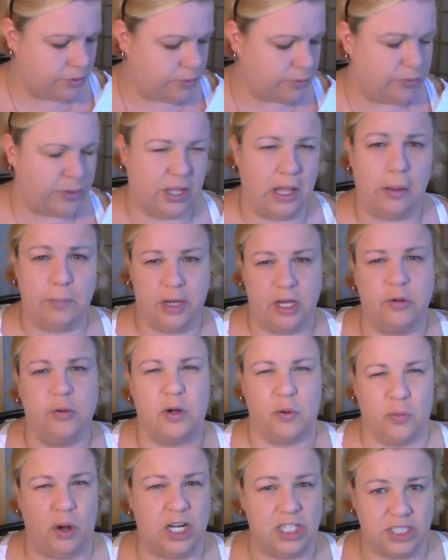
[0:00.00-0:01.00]
But I mean, you
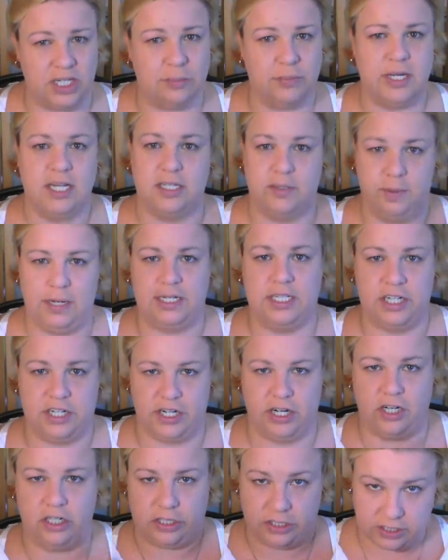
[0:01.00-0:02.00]
want to wash it because
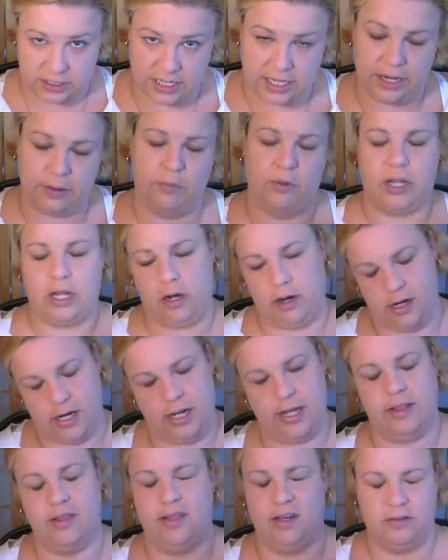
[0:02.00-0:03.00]
bacteria on your skin will get on
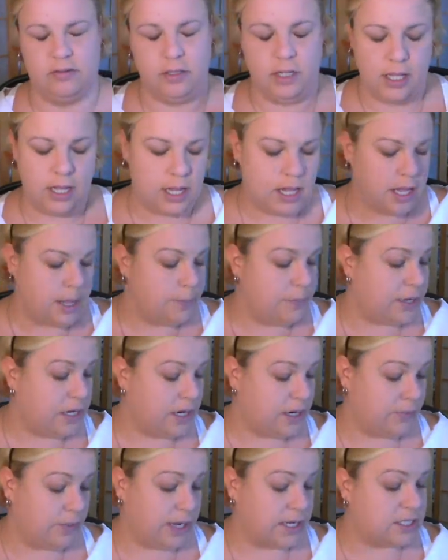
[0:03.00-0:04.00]
it. And then, but
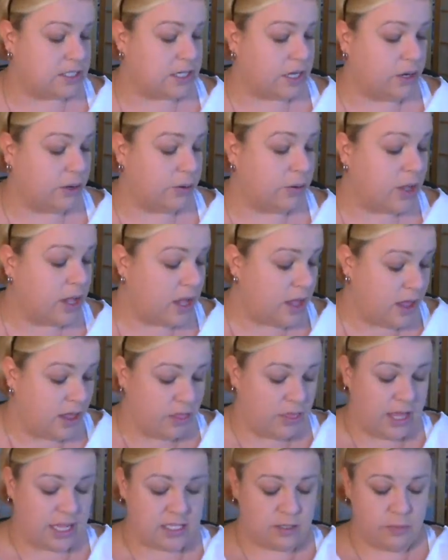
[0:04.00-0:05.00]
anyway, so
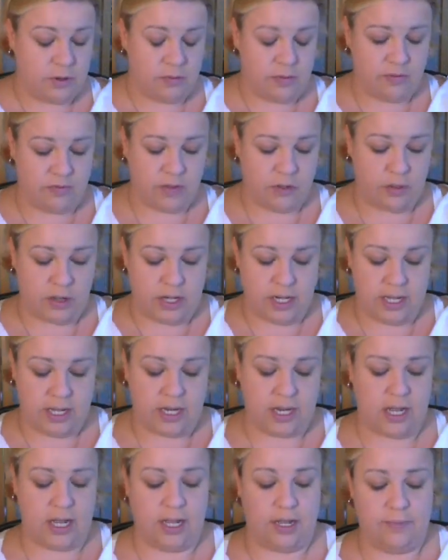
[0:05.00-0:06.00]
that's my review on
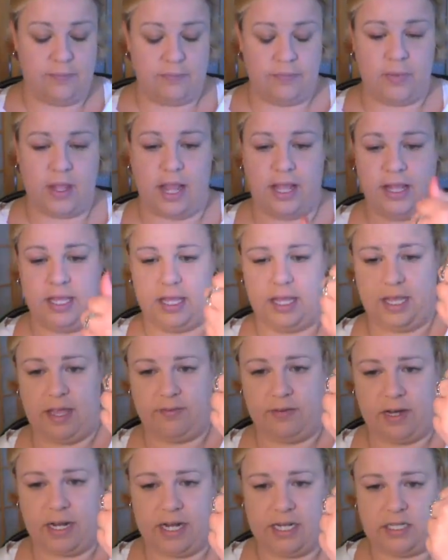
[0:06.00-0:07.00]
it. I think it
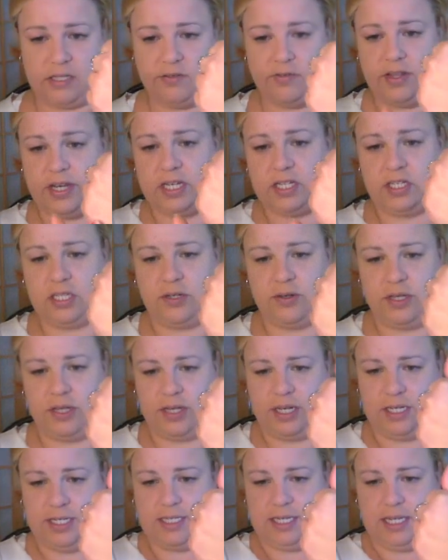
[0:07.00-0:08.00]
gave a nice finish to it. You
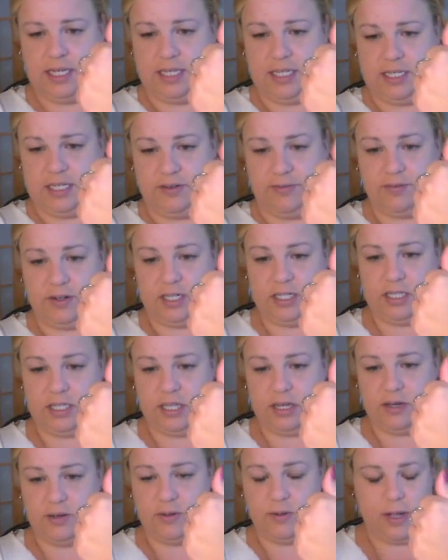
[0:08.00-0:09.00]
can see the difference
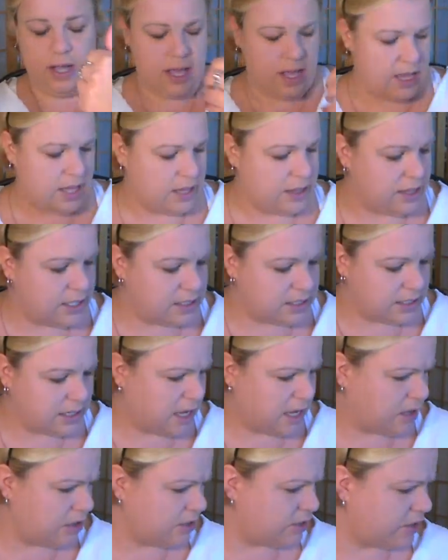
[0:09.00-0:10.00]
though. This
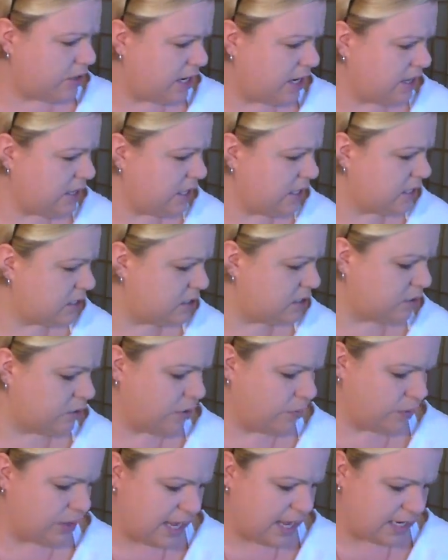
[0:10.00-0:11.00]
color, I think this is the
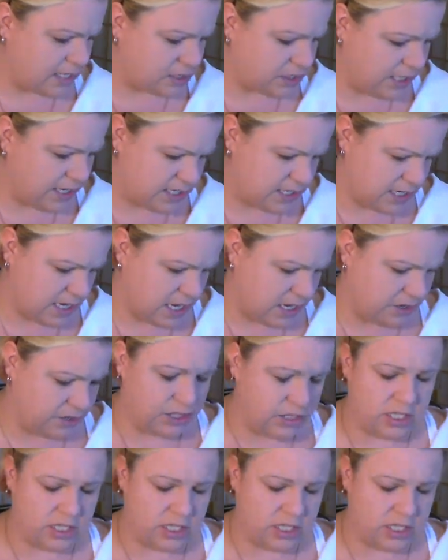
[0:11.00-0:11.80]
only one that actually has a color.